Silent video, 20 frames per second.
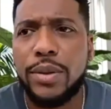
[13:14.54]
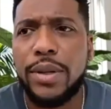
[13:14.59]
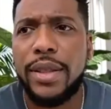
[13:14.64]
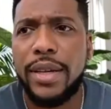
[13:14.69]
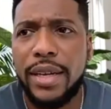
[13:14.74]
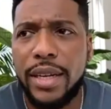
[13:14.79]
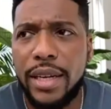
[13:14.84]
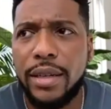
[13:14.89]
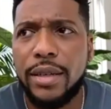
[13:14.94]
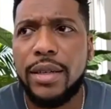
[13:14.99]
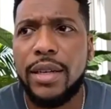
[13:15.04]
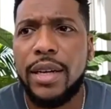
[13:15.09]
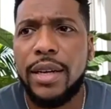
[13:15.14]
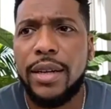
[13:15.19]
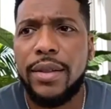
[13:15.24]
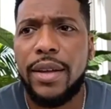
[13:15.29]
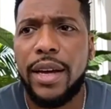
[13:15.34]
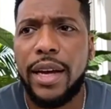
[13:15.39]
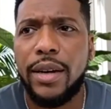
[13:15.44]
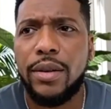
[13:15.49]
then
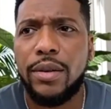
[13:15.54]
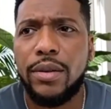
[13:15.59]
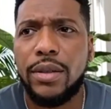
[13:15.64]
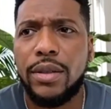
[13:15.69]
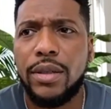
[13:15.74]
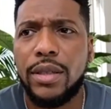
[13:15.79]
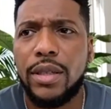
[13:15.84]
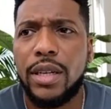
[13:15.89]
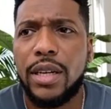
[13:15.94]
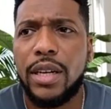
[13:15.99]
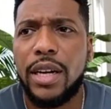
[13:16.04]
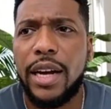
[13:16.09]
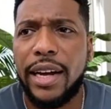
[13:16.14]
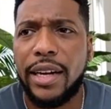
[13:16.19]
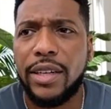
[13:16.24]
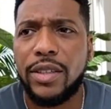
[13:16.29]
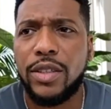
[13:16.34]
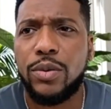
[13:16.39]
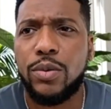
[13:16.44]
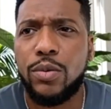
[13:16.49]
that,
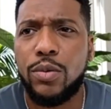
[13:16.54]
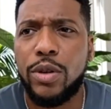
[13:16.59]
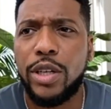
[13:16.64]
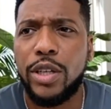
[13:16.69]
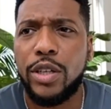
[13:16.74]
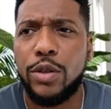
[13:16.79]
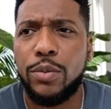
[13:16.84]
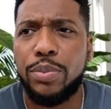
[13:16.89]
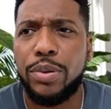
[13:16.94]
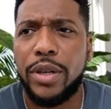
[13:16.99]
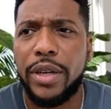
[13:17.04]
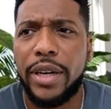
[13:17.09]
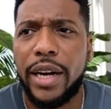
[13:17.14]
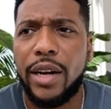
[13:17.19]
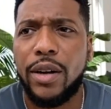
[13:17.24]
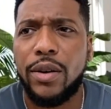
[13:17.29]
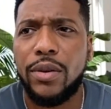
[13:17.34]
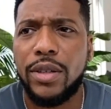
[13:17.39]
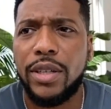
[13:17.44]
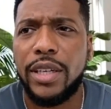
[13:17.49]
gosh, what you put
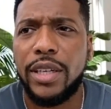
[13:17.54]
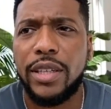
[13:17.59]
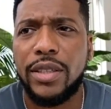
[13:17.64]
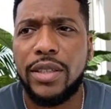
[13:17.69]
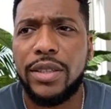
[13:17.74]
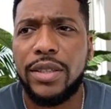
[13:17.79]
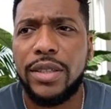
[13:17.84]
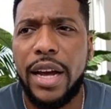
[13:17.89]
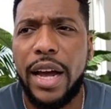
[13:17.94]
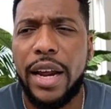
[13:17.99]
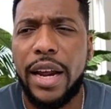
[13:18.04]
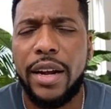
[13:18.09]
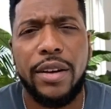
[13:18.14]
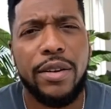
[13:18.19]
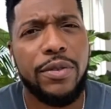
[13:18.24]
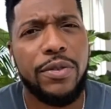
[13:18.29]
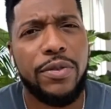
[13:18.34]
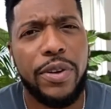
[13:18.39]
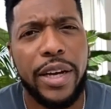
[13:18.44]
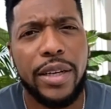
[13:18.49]
out does kind
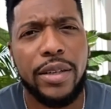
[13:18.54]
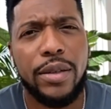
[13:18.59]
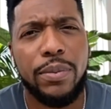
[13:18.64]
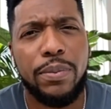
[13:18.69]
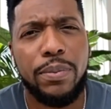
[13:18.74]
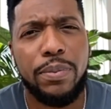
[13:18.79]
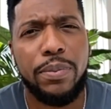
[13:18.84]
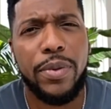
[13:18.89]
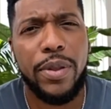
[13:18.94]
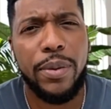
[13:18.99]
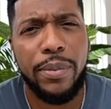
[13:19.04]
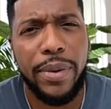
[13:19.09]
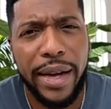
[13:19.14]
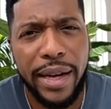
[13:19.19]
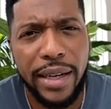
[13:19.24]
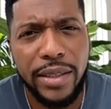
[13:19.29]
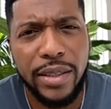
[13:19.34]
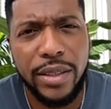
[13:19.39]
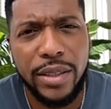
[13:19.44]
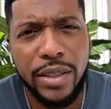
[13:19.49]
of affect the
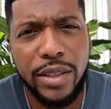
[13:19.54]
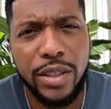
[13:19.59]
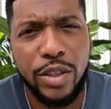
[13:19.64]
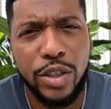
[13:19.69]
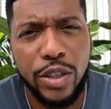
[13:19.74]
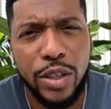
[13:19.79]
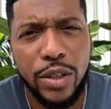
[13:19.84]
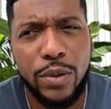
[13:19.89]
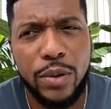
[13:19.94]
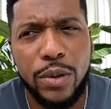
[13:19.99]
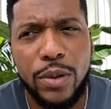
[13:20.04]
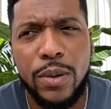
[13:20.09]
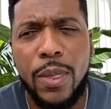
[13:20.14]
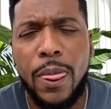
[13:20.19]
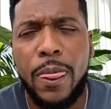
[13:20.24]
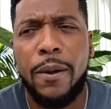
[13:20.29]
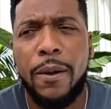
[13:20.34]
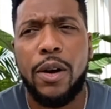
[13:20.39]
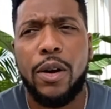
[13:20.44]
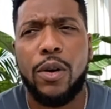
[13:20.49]
masses in general,
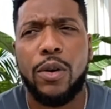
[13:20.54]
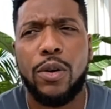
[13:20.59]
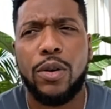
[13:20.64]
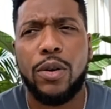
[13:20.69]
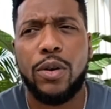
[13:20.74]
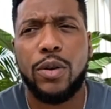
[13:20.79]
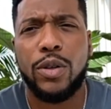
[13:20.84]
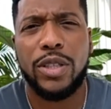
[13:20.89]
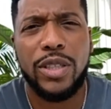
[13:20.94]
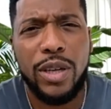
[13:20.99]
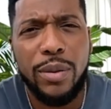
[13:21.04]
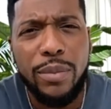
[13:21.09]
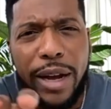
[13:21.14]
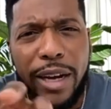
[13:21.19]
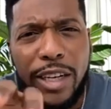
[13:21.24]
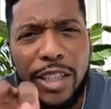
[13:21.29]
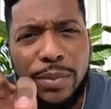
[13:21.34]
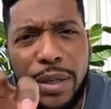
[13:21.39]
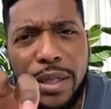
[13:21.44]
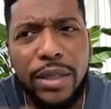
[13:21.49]
or some
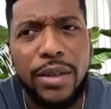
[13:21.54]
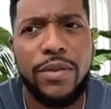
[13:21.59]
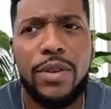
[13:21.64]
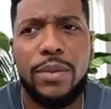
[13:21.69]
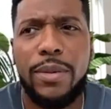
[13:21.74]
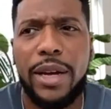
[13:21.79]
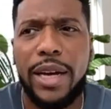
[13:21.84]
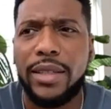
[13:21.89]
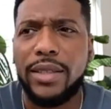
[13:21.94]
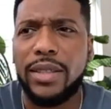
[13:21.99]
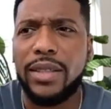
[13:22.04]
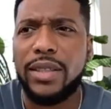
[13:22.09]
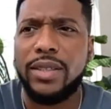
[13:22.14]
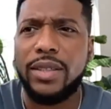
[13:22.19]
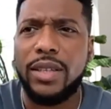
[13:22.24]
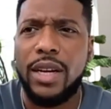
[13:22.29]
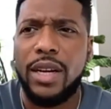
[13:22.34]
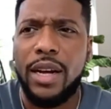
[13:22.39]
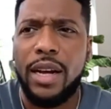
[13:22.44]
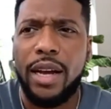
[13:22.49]
aspect of the
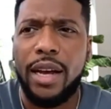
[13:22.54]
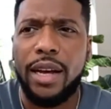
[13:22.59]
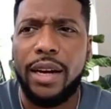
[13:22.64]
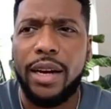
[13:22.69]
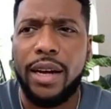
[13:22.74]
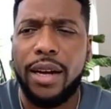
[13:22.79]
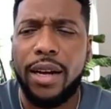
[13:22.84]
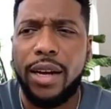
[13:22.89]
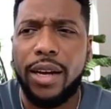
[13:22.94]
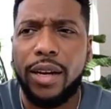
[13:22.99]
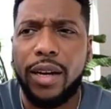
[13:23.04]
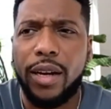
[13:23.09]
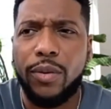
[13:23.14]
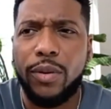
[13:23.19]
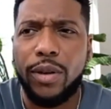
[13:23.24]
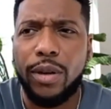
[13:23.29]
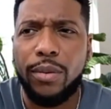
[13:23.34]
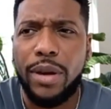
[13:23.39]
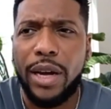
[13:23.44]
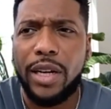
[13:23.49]
masses. And I
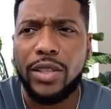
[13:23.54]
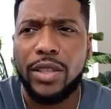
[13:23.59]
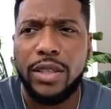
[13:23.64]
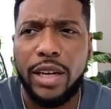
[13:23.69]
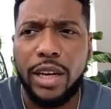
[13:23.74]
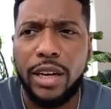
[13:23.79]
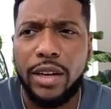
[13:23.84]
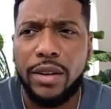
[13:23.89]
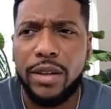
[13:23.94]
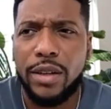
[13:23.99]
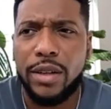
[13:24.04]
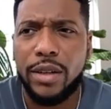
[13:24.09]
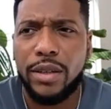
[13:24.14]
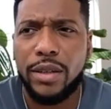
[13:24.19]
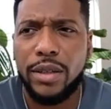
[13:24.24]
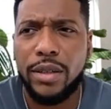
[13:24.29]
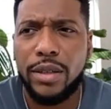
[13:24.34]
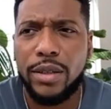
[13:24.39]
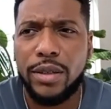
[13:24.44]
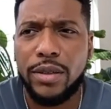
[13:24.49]
would imagine
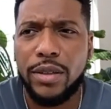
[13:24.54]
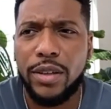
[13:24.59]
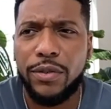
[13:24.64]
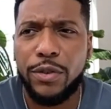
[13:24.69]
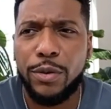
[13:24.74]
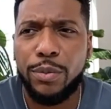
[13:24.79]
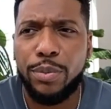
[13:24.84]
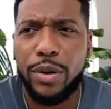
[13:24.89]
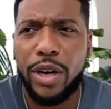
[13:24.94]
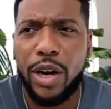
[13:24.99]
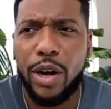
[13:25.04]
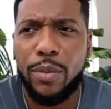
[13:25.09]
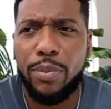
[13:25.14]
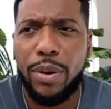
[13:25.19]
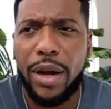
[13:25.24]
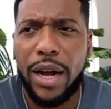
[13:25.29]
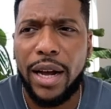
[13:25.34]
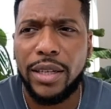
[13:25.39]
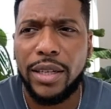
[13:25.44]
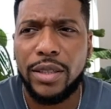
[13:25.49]
that if you put out
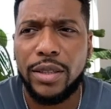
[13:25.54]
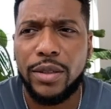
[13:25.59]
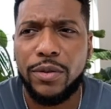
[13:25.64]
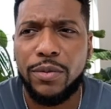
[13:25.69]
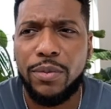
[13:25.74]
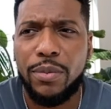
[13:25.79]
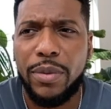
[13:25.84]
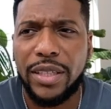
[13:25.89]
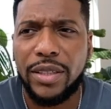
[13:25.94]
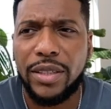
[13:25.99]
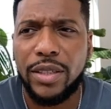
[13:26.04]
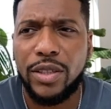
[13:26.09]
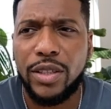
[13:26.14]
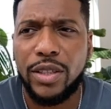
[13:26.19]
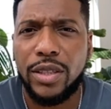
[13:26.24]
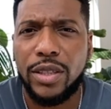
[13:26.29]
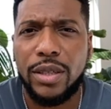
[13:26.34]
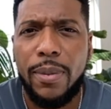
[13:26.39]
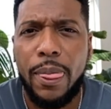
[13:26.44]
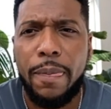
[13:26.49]
positive
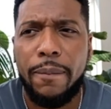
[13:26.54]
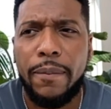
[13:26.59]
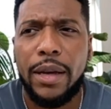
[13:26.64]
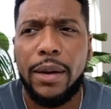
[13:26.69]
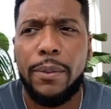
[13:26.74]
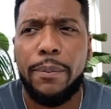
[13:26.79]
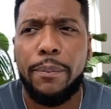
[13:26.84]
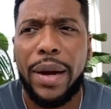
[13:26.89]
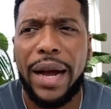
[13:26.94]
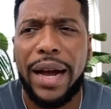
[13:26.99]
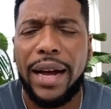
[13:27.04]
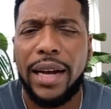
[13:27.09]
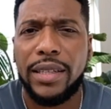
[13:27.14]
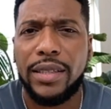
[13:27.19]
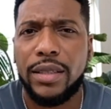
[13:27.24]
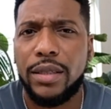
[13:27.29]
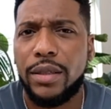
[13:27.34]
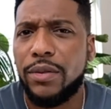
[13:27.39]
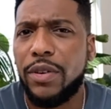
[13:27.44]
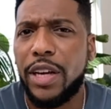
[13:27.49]
messages and
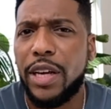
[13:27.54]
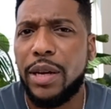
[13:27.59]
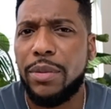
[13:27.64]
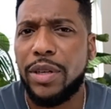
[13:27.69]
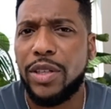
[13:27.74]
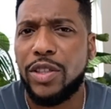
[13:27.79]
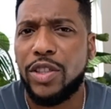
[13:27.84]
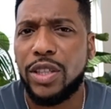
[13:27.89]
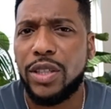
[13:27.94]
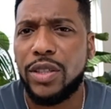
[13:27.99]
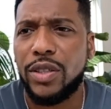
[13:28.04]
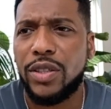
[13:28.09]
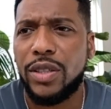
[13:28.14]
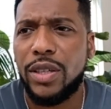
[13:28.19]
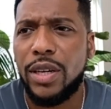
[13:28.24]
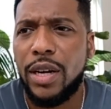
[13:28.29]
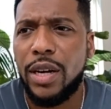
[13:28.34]
positive images,